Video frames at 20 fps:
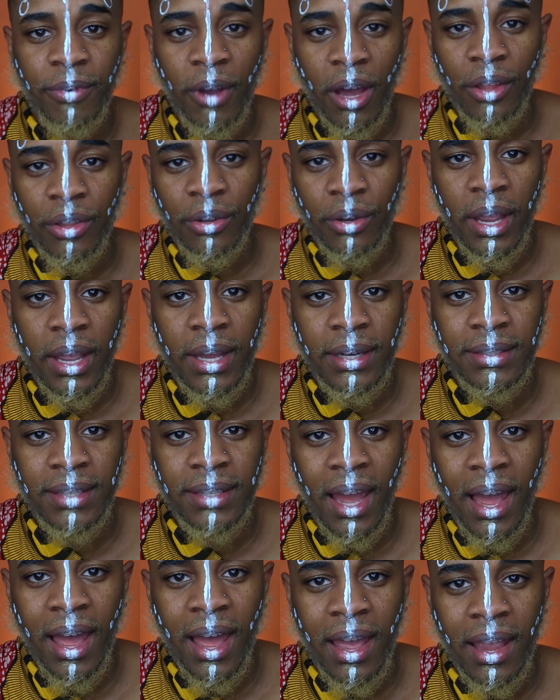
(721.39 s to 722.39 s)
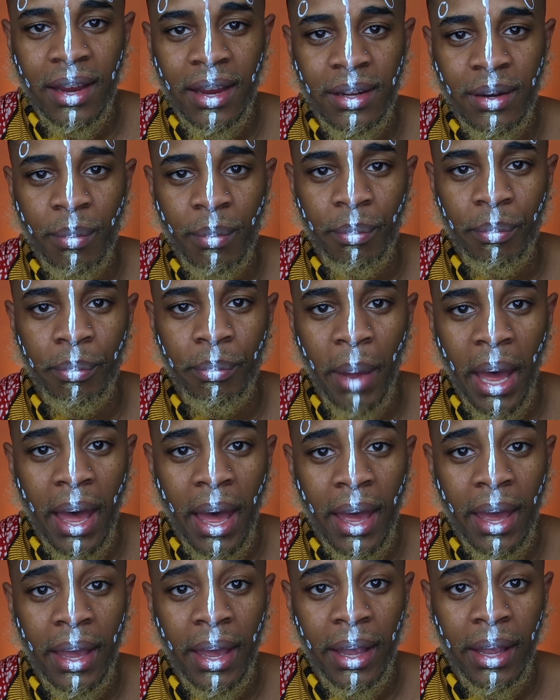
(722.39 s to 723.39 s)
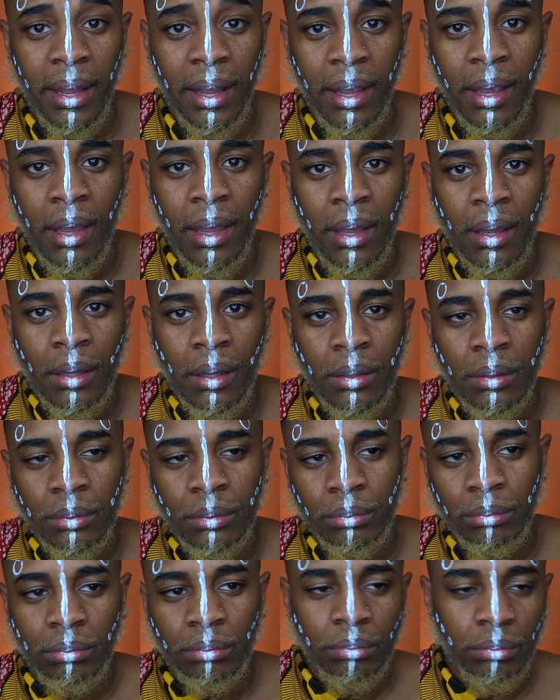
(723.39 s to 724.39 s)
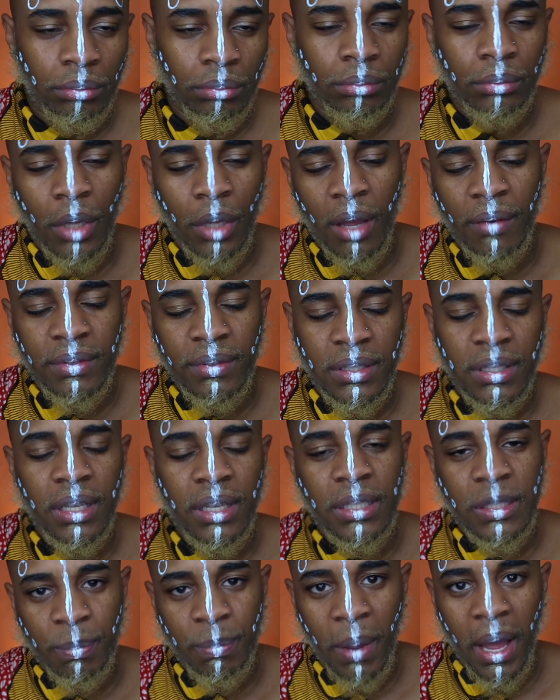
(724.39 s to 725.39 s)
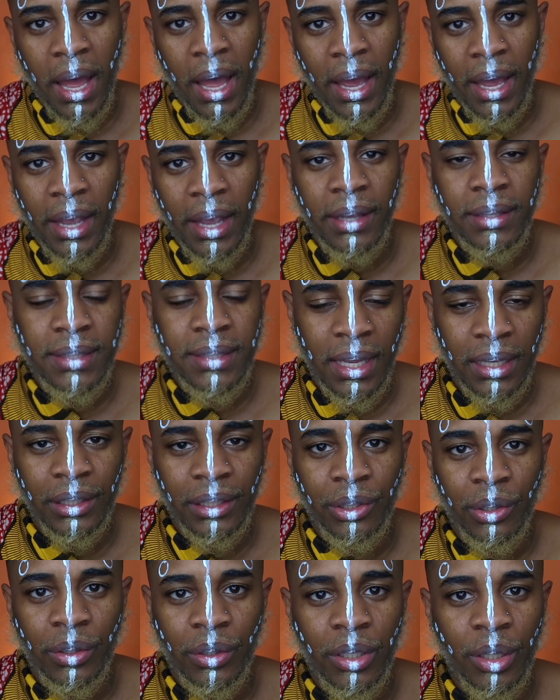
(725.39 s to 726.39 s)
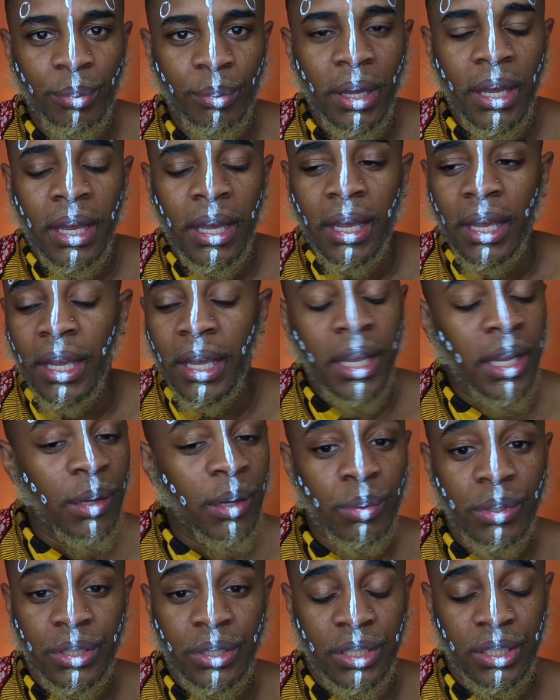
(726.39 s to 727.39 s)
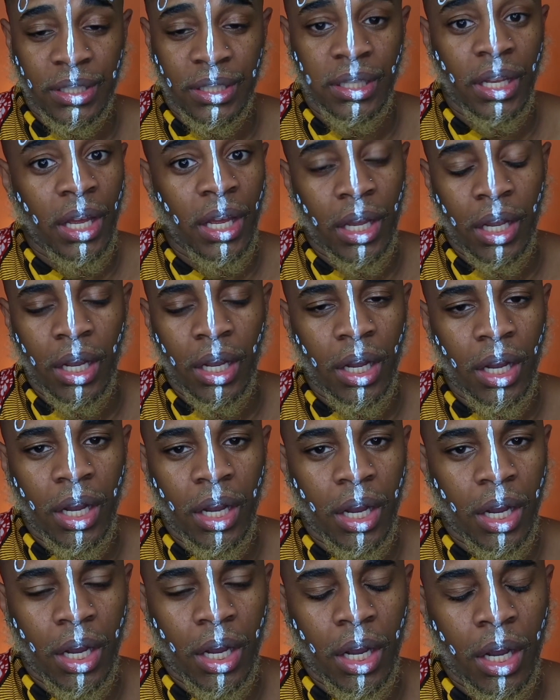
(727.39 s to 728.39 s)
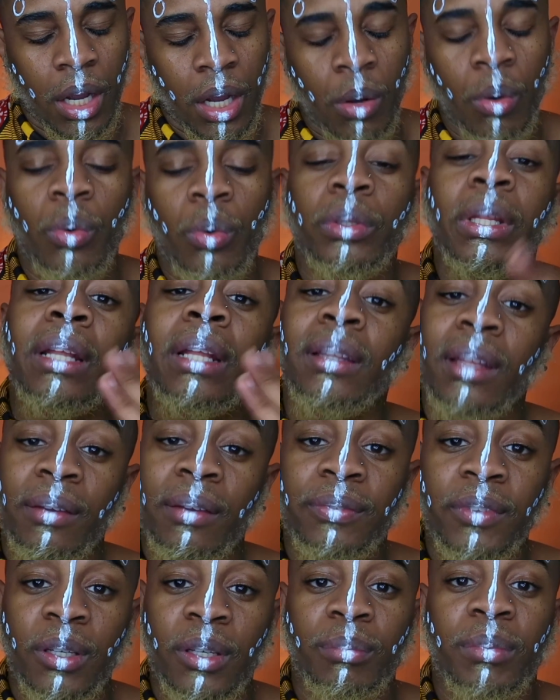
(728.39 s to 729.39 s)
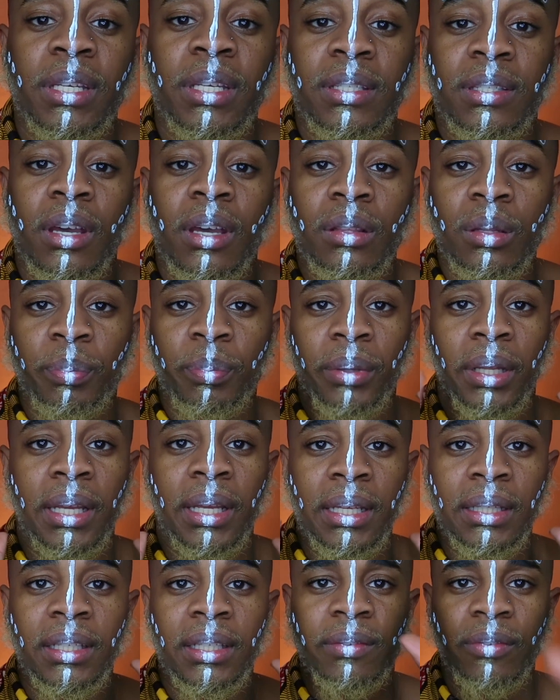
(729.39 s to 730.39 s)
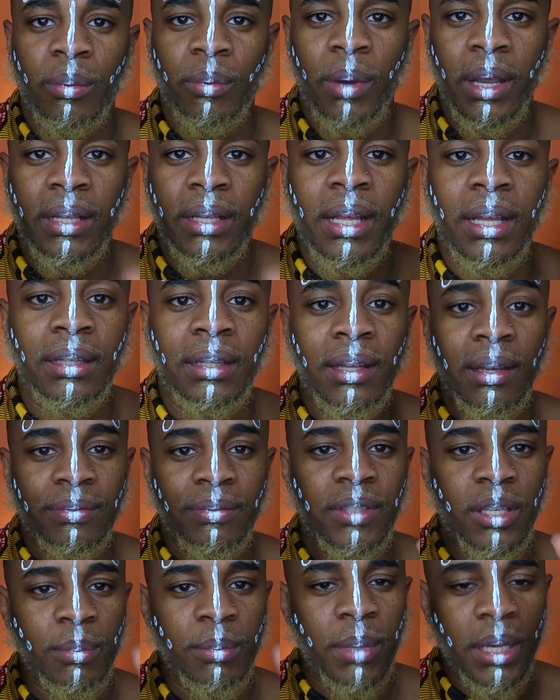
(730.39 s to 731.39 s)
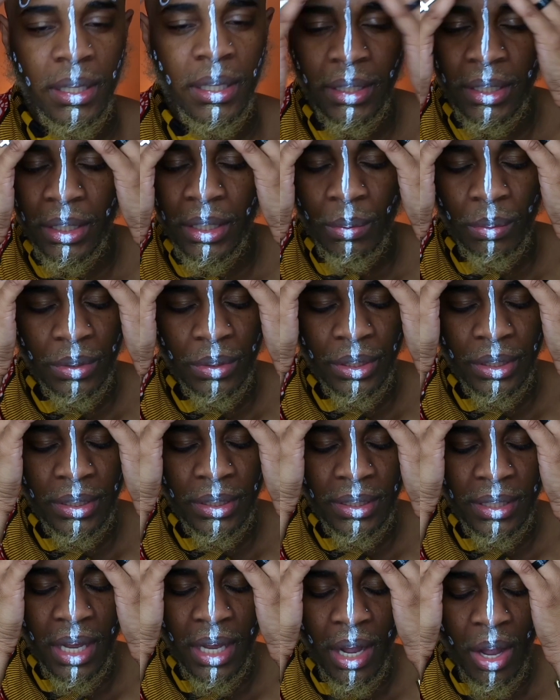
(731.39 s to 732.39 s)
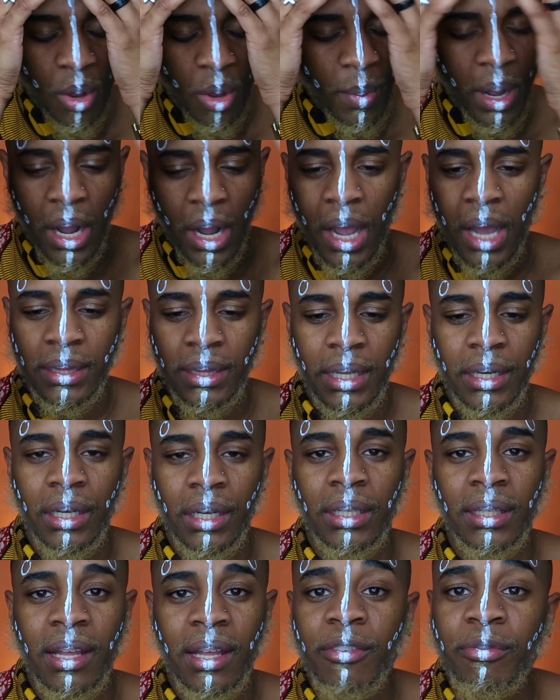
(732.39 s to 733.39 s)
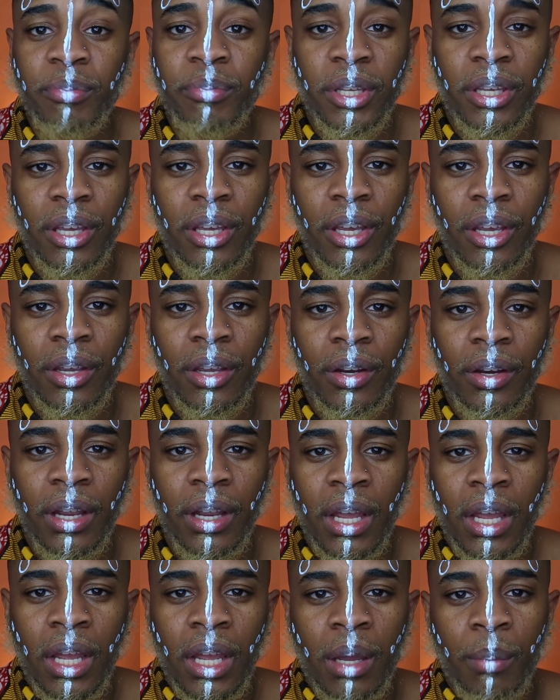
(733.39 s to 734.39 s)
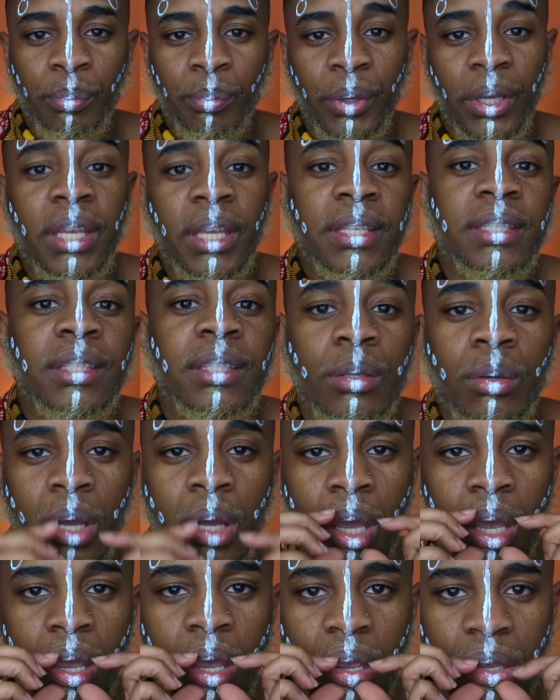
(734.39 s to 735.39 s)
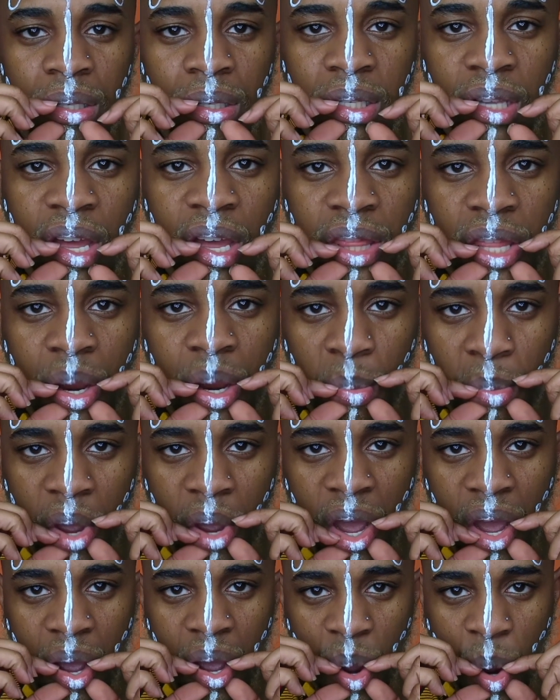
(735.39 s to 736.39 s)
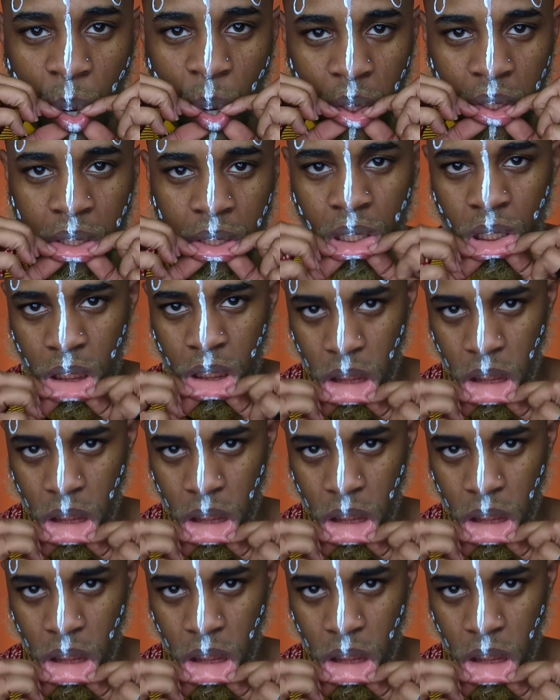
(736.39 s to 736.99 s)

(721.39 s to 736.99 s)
father had died by, obviously, a spy telling on him, he was just like, oh, they left him. He saw the plane leave away, they left him, and then it was just like, oh my God, they done left me here. But he still had inside their lips,